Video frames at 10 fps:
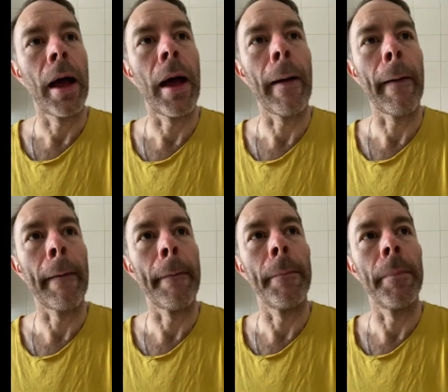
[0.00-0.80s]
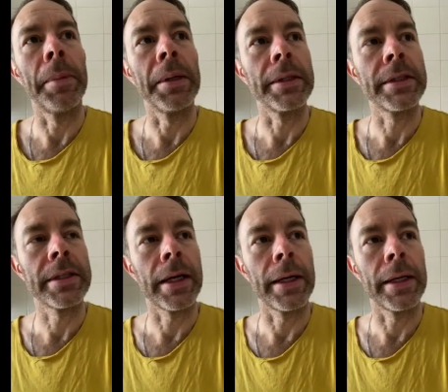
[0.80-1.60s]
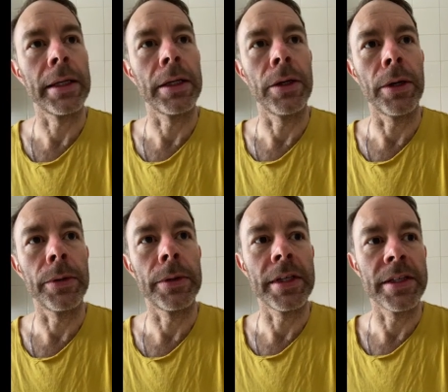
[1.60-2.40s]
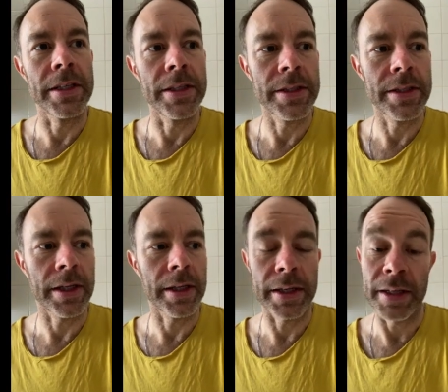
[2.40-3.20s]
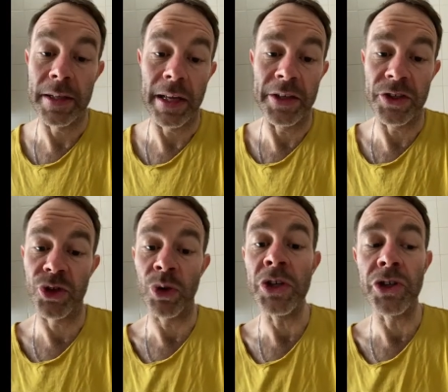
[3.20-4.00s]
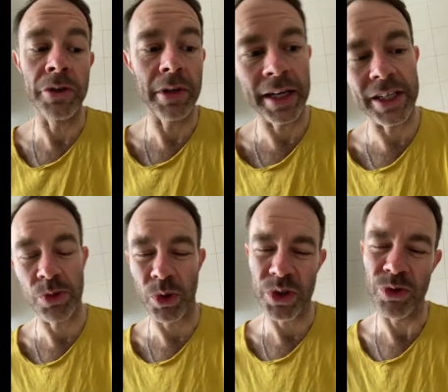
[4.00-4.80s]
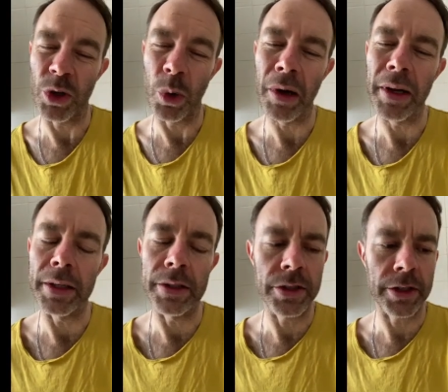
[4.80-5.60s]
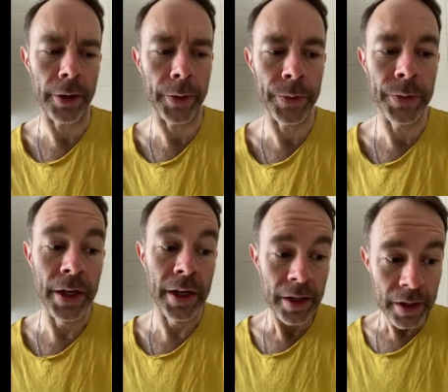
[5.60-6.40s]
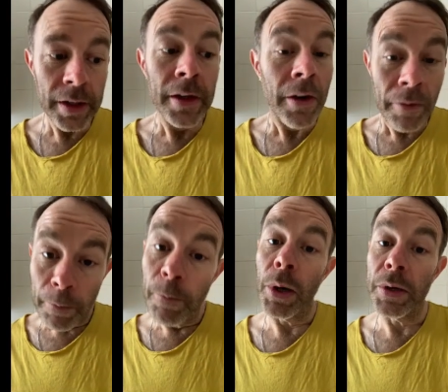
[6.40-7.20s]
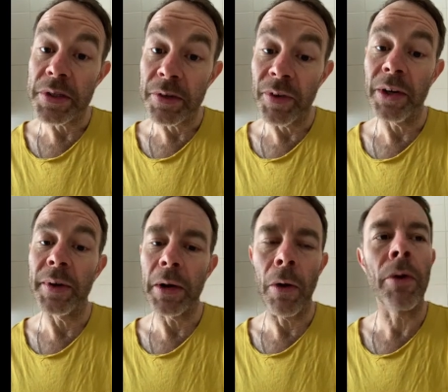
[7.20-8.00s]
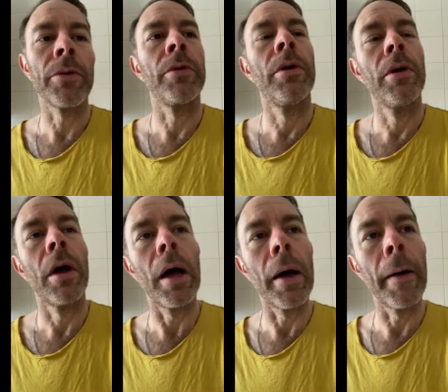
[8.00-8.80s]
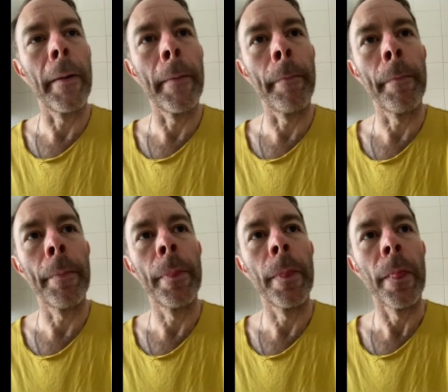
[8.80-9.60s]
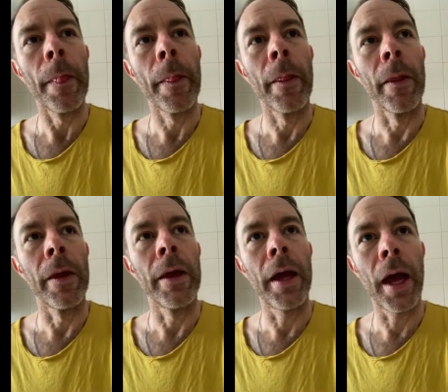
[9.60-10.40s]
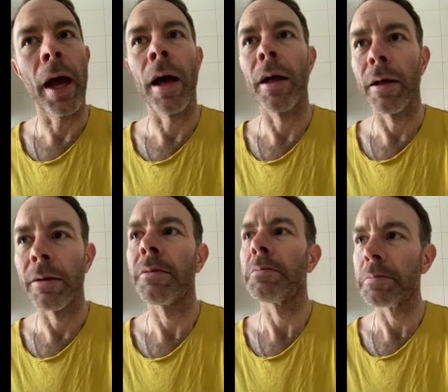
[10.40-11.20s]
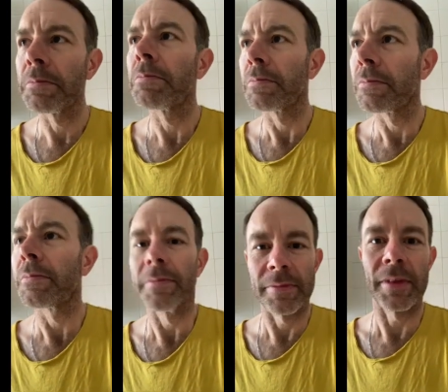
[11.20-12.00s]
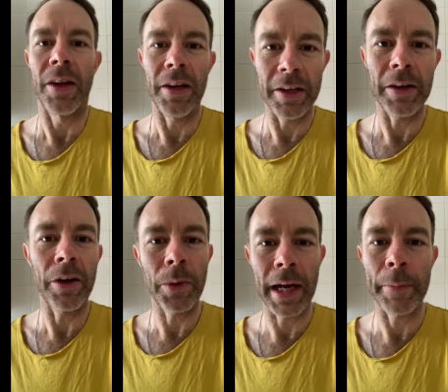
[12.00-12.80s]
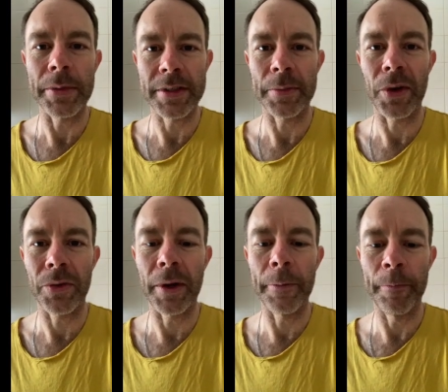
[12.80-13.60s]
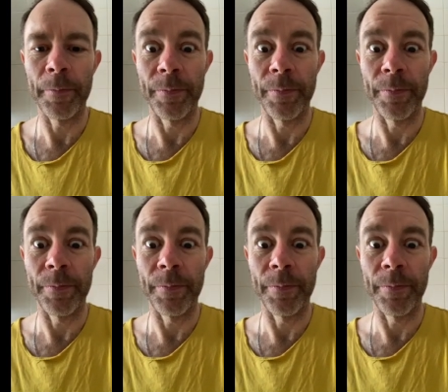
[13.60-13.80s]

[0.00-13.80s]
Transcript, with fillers: Um, but, uh, you know, this is uh, an astringent and it's what's required. So persevering on. Um, yeah. I'll let you know what happens tomorrow.